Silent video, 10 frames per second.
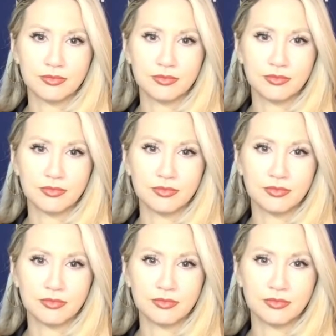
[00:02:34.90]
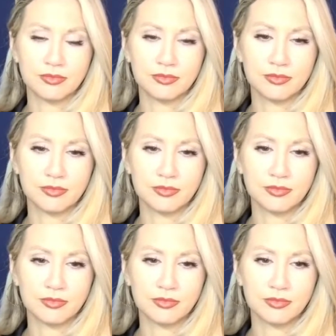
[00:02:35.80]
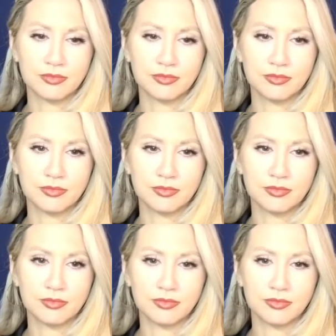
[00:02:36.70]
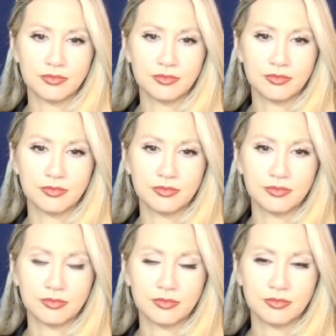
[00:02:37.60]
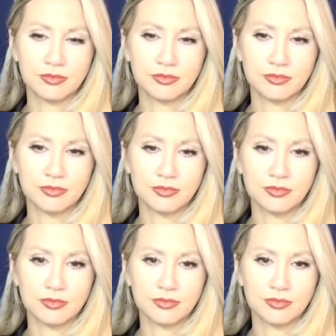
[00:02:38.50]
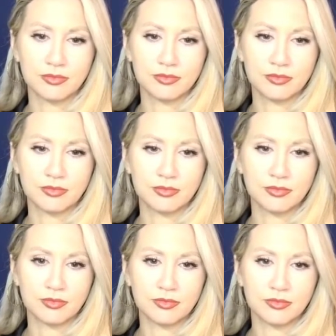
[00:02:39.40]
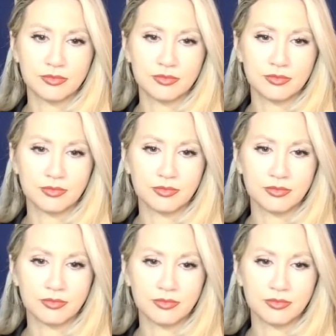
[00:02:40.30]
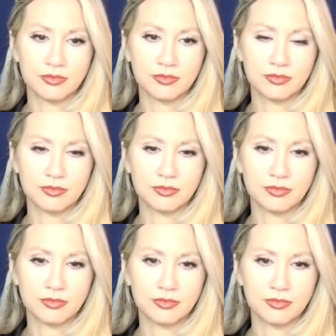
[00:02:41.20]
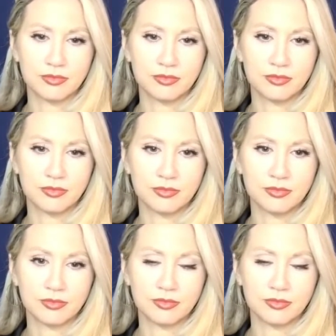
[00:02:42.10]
No words are spoken by the person on screen.